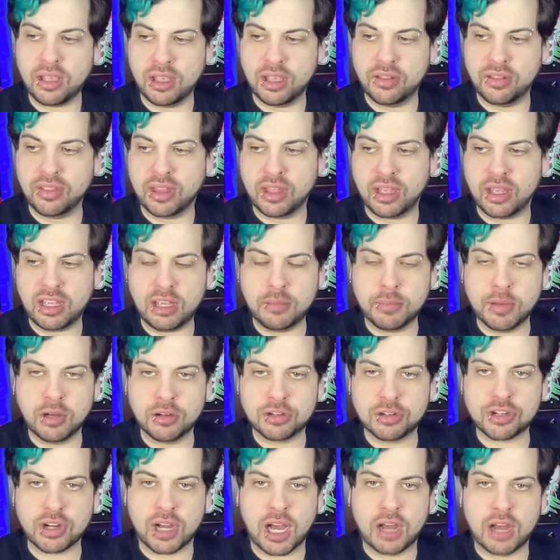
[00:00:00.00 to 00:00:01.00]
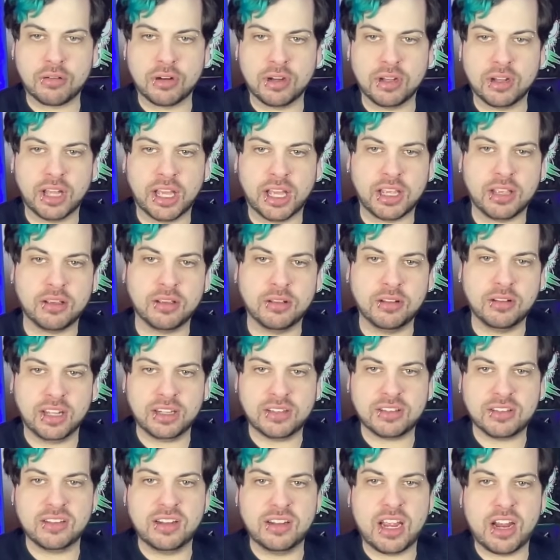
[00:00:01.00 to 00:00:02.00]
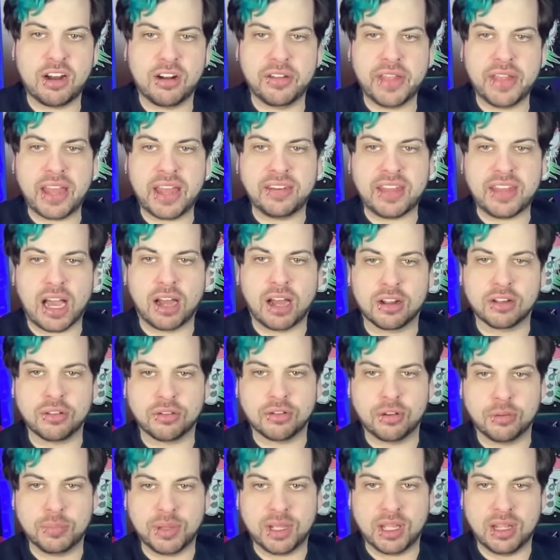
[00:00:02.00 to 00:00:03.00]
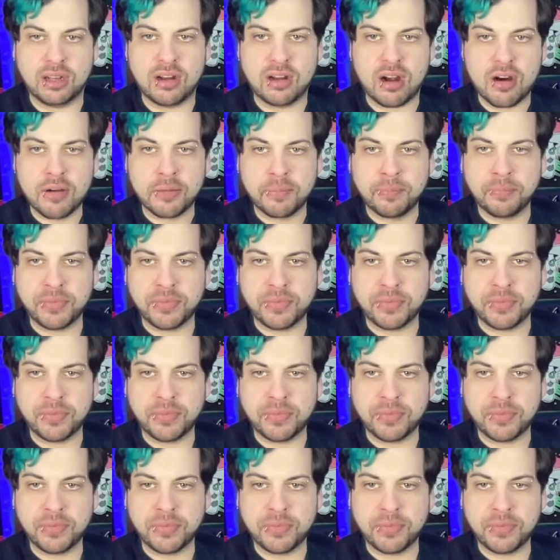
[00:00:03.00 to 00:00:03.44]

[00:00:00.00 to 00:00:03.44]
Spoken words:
in the emo genre? Like, let's narrow that down a little bit.